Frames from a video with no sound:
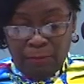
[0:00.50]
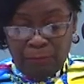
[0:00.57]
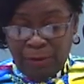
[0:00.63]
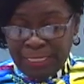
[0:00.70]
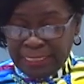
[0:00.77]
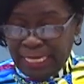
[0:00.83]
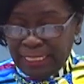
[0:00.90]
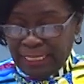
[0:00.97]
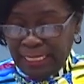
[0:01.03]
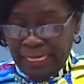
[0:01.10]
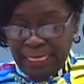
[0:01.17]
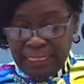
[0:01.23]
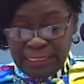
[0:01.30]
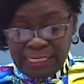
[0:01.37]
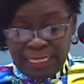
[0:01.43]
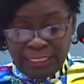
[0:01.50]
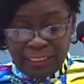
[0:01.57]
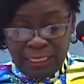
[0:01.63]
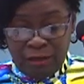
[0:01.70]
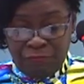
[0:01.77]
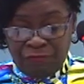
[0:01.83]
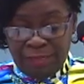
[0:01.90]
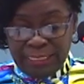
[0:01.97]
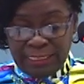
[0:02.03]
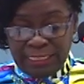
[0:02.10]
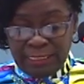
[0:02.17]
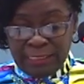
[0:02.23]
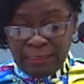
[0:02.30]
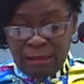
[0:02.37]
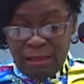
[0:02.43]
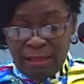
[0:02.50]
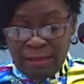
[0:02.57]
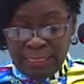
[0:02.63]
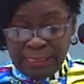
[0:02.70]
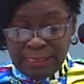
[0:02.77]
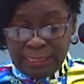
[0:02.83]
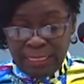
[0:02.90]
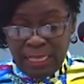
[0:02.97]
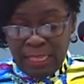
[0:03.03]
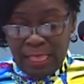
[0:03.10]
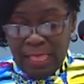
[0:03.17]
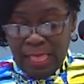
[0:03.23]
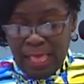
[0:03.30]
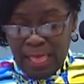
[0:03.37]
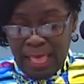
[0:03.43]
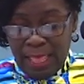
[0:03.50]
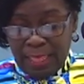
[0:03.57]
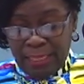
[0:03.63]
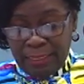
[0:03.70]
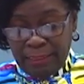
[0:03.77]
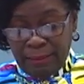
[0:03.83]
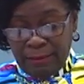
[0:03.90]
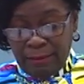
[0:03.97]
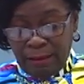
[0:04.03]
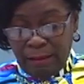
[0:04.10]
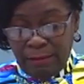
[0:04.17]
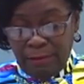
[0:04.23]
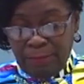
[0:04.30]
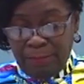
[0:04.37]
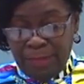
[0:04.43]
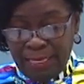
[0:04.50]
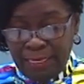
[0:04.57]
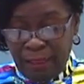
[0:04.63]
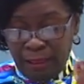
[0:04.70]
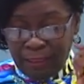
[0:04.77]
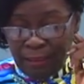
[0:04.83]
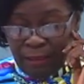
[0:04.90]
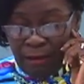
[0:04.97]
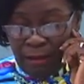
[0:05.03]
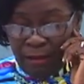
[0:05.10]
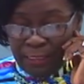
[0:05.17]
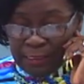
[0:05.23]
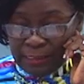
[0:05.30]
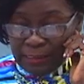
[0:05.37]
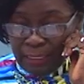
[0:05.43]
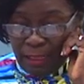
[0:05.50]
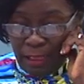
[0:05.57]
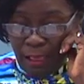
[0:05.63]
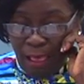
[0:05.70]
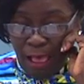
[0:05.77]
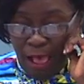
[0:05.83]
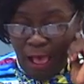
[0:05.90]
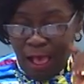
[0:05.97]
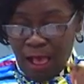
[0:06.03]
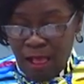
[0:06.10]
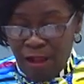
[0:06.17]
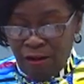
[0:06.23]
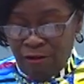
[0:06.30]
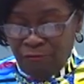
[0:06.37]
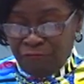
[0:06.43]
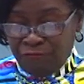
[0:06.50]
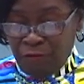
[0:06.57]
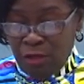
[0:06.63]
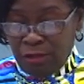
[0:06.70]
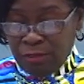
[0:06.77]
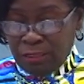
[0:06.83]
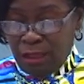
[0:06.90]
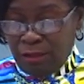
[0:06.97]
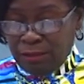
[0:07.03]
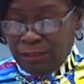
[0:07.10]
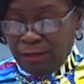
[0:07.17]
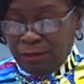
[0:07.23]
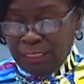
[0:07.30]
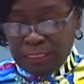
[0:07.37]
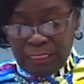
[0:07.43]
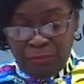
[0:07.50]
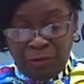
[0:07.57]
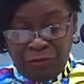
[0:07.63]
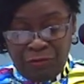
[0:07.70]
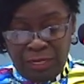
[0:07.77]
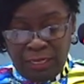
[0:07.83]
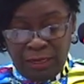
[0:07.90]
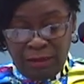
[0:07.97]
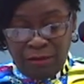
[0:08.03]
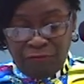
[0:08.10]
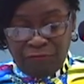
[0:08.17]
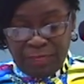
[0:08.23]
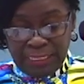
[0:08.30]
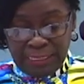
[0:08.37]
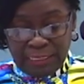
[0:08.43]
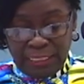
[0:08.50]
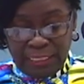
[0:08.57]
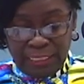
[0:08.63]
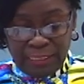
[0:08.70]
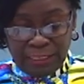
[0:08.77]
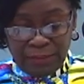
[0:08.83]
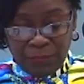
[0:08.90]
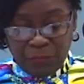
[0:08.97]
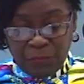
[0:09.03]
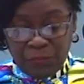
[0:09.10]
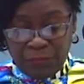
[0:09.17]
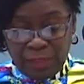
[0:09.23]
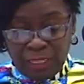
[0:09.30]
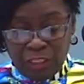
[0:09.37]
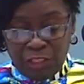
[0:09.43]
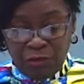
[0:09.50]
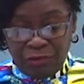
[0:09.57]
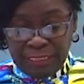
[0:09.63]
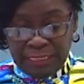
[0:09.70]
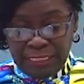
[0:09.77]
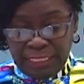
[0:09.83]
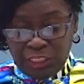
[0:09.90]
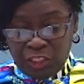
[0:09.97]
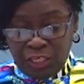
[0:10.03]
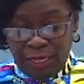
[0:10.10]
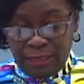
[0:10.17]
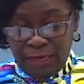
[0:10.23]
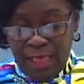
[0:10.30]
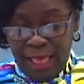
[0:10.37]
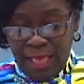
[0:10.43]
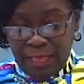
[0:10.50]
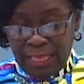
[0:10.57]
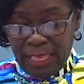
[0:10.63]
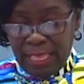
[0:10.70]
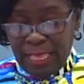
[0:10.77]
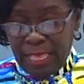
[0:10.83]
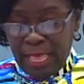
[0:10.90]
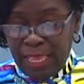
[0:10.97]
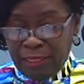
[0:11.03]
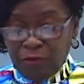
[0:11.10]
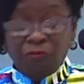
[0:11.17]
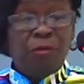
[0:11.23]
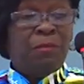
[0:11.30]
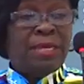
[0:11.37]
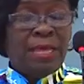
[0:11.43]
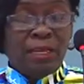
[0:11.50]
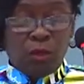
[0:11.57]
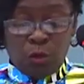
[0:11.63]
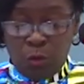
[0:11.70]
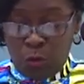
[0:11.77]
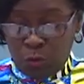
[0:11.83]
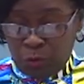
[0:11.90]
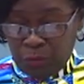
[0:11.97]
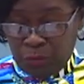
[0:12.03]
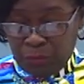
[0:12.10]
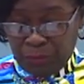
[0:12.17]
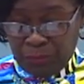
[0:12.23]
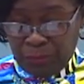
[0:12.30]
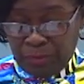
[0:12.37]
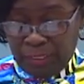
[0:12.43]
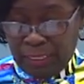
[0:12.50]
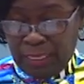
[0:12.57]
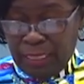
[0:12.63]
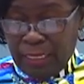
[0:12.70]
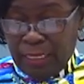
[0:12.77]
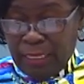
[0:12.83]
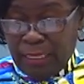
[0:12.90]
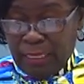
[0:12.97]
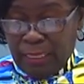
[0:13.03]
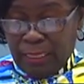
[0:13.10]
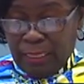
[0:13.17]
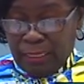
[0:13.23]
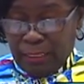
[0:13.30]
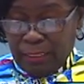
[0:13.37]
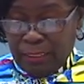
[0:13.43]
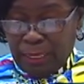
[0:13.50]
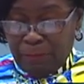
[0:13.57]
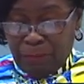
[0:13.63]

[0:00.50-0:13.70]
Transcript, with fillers: Presently, sexual offences laws and many other laws are found under the Summary Offences Jurisdiction Act and the Criminal Code. The